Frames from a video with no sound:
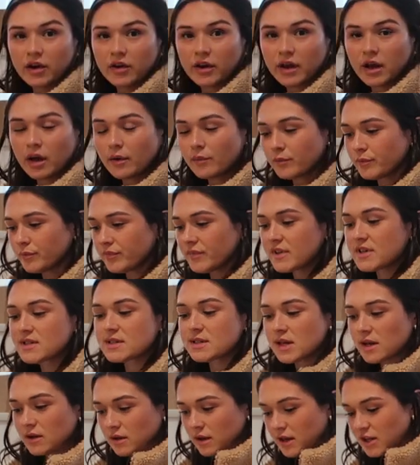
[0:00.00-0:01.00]
area,
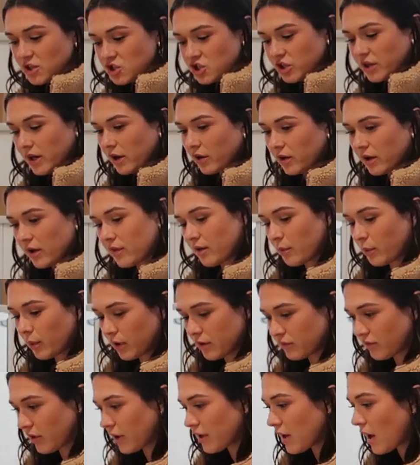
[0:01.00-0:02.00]
this kitchen area that we're
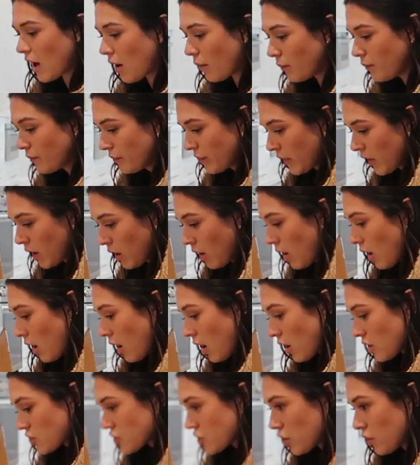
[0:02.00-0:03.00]
in right now.
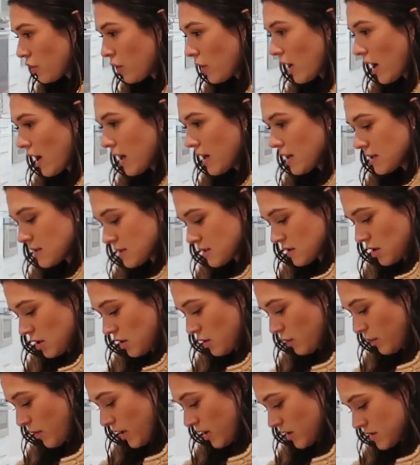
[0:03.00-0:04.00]
I'll show you guys
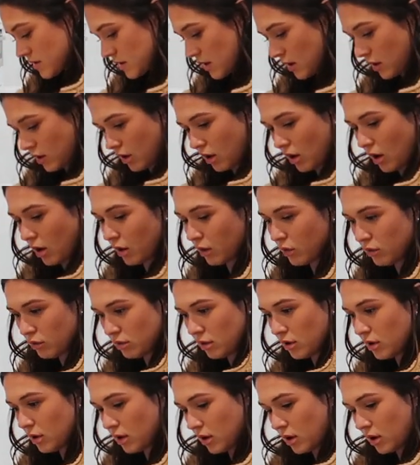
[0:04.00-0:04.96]
where it's gonna go.